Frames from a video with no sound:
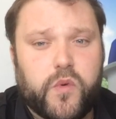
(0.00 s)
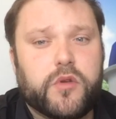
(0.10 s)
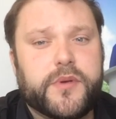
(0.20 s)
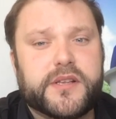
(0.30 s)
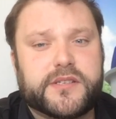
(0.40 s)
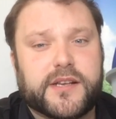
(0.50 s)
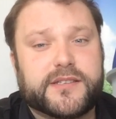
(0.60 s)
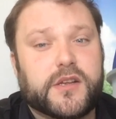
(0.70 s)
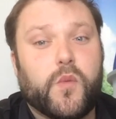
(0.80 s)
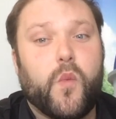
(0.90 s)
we'll be
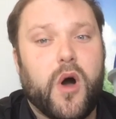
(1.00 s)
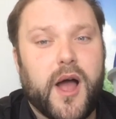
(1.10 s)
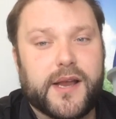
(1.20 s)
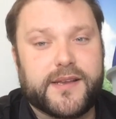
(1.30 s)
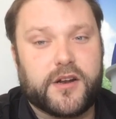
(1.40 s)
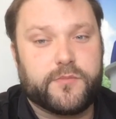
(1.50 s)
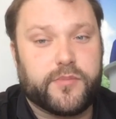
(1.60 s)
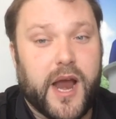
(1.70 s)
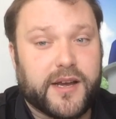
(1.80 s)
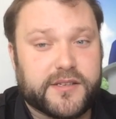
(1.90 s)
discussing why dental
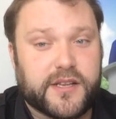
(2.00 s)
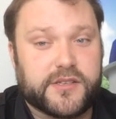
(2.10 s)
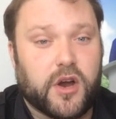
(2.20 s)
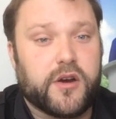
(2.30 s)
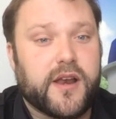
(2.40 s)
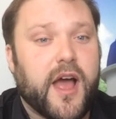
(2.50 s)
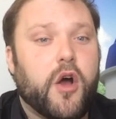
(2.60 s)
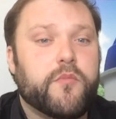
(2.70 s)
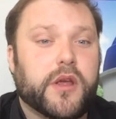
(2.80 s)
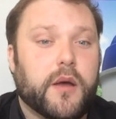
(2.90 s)
practices are
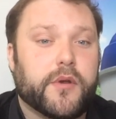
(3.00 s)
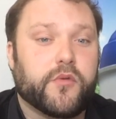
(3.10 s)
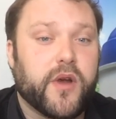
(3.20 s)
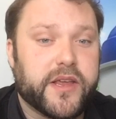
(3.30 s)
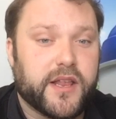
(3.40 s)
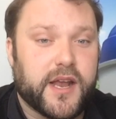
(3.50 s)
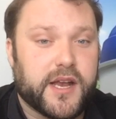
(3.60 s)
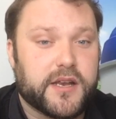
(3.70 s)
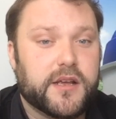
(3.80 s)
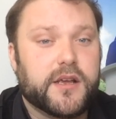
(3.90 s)
now becoming
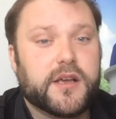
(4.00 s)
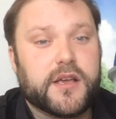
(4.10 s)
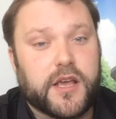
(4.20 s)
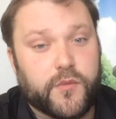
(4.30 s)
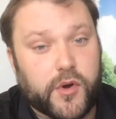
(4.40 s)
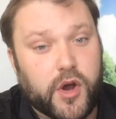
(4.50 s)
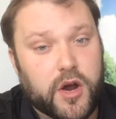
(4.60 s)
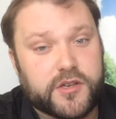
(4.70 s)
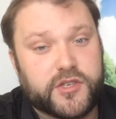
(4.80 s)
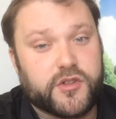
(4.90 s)
regulated in
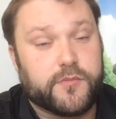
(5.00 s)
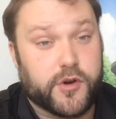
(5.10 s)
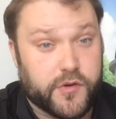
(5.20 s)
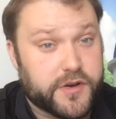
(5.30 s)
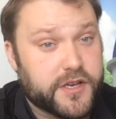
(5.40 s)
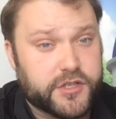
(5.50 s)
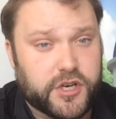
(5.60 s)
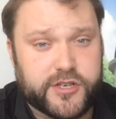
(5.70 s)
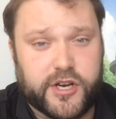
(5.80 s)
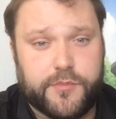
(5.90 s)
regards to the mercury
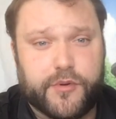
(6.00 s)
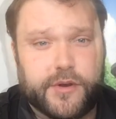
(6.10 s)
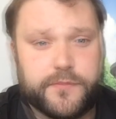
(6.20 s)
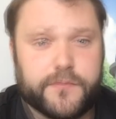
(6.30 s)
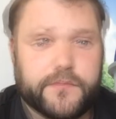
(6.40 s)
discharge output.